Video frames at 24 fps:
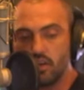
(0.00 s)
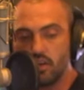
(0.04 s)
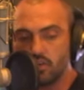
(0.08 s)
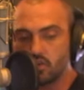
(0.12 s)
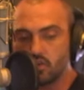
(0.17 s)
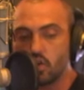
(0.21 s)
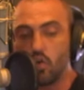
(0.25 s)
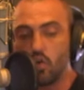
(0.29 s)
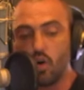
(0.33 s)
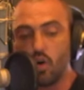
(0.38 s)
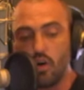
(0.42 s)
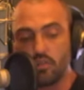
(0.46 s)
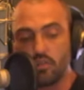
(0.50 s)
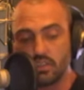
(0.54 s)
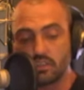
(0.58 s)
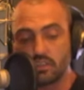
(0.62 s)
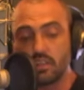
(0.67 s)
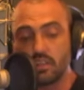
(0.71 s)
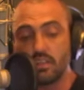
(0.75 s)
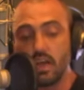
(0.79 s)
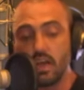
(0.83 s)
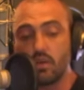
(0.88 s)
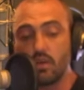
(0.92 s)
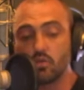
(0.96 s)
So
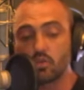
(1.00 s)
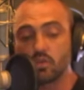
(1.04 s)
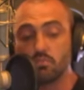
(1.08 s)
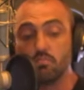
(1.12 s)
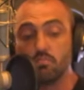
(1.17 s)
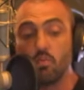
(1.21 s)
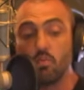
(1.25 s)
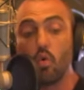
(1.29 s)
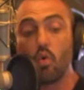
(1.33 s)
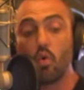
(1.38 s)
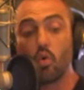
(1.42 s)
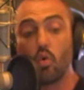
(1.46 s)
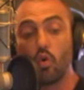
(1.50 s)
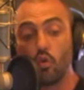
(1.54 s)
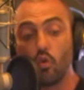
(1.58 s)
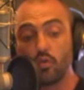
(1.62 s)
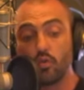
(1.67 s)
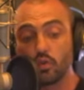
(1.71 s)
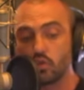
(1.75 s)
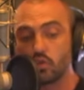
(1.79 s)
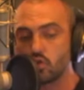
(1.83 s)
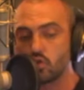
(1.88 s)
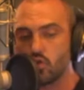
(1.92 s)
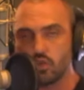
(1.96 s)
obviously that was more
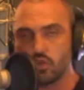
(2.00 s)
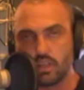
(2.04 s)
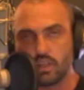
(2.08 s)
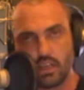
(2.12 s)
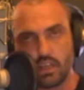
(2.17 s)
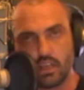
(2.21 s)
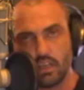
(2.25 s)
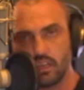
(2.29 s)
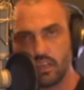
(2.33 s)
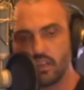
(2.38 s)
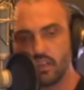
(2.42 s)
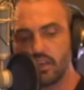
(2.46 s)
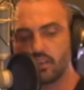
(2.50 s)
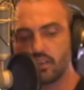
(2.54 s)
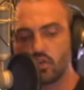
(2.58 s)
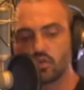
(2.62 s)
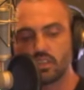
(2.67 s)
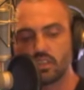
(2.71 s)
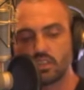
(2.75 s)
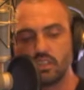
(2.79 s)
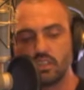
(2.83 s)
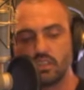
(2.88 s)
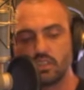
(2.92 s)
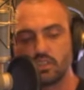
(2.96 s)
oversold. Like, they didn't like
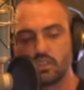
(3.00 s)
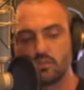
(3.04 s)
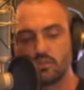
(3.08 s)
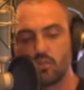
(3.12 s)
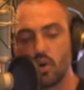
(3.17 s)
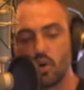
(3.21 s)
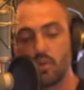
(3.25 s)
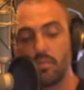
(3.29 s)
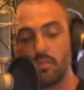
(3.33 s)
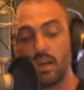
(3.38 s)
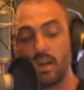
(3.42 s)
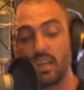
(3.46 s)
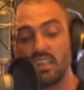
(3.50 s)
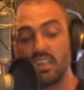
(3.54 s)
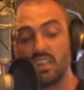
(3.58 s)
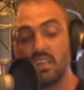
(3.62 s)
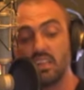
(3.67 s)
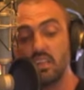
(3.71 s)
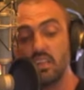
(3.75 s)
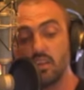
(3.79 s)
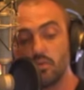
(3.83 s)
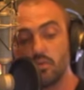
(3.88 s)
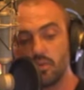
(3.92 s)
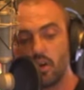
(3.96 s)
those conditions, brought it back a
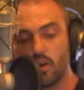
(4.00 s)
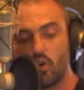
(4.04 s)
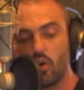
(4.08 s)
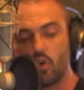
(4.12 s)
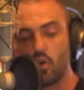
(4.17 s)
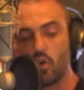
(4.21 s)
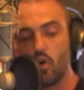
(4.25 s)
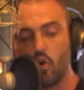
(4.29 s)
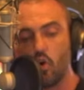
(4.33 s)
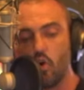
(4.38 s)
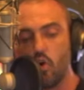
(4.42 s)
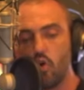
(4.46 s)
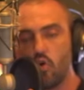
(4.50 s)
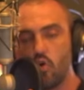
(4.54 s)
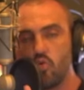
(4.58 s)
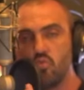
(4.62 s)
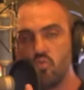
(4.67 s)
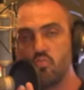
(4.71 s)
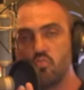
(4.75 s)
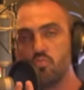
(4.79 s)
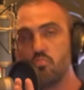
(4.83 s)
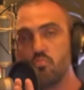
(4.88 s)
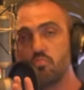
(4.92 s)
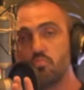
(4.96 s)
little bit harder,
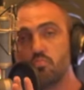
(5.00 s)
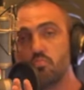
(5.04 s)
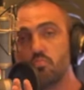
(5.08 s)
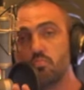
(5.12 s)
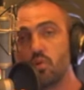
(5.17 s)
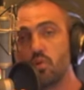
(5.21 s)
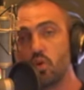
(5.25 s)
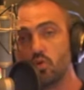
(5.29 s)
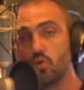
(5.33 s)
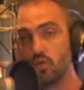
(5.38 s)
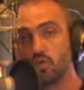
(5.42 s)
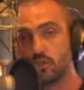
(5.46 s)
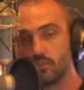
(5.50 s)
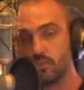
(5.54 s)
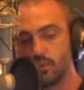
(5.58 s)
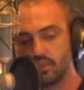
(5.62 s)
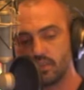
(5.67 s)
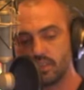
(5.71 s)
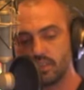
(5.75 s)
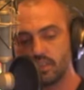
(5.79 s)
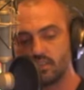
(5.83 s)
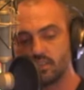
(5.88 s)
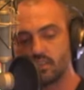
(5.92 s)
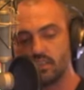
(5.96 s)
almost
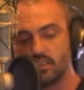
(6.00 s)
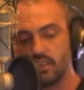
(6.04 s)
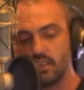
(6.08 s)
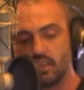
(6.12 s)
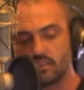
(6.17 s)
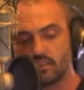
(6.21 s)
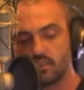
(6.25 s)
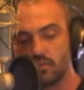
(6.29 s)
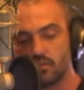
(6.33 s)
potentially got